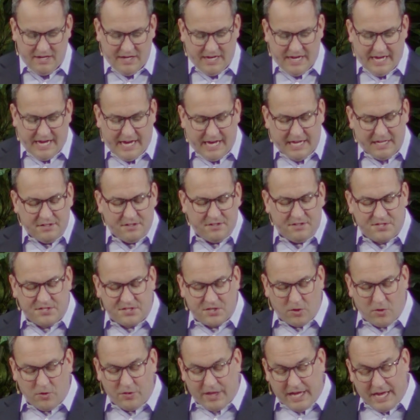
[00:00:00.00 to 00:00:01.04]
And
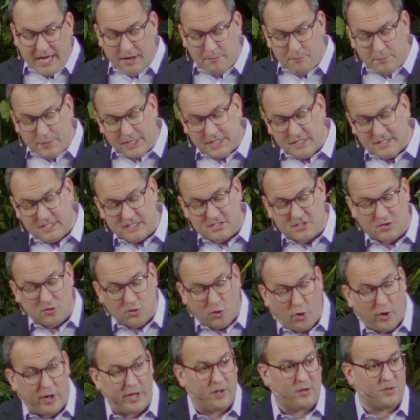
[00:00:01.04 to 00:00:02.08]
so they have been
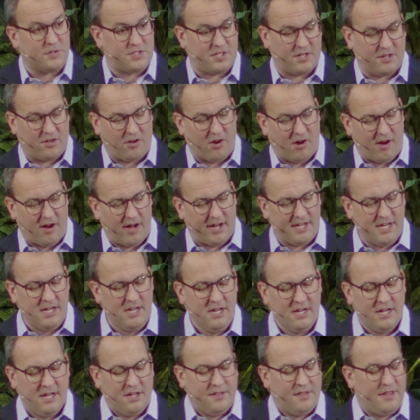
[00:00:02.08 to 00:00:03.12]
disloyal to God,
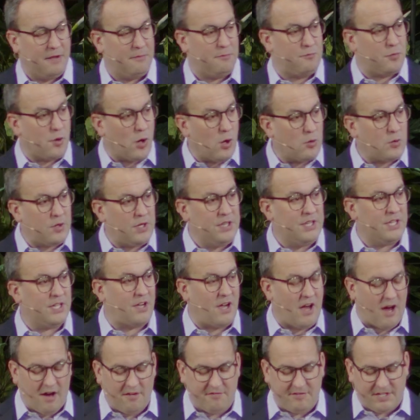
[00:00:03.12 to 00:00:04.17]
they've broken the
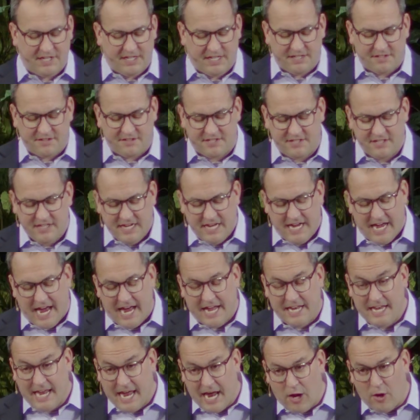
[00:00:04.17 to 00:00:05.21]
covenant,
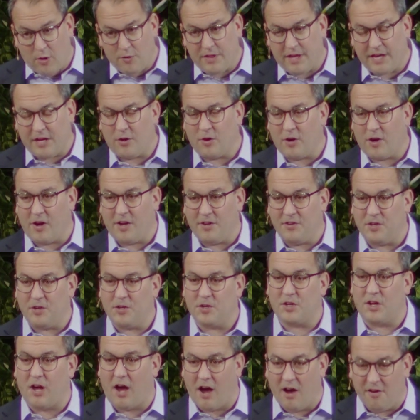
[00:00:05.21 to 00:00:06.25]
and now they are under
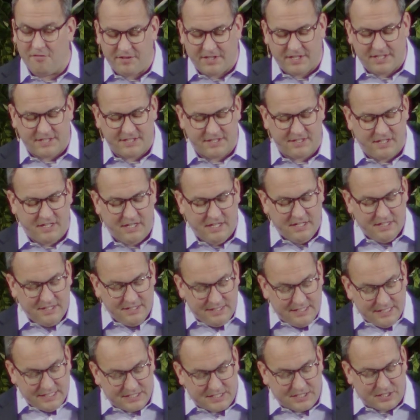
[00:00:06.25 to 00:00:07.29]
covenant
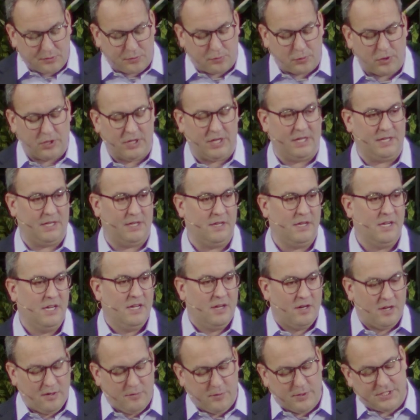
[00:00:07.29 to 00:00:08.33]
discipline,
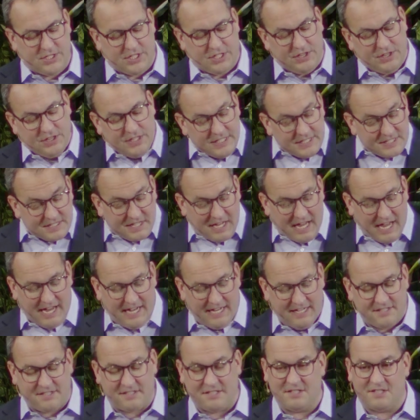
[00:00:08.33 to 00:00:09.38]
which in this
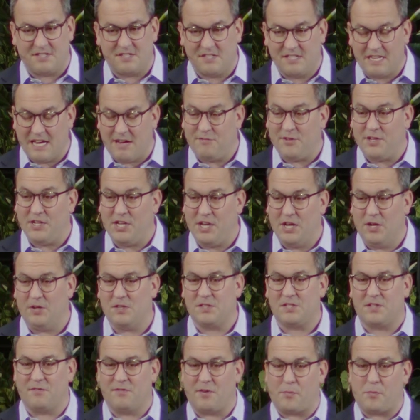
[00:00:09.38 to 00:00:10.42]
case is seven
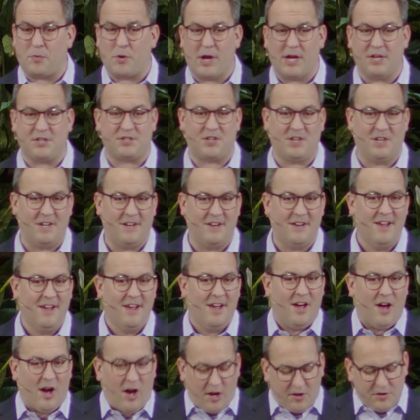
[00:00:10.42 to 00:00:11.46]
years of oppression
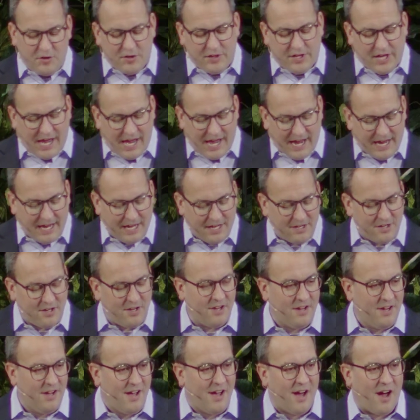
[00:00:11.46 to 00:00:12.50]
under the hand
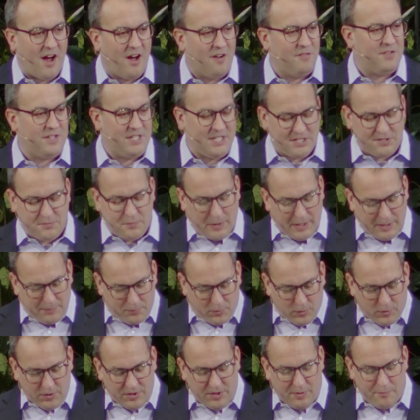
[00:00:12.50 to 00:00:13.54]
of these
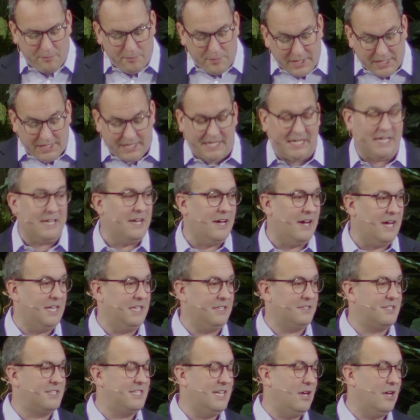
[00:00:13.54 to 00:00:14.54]
people, the Midianites.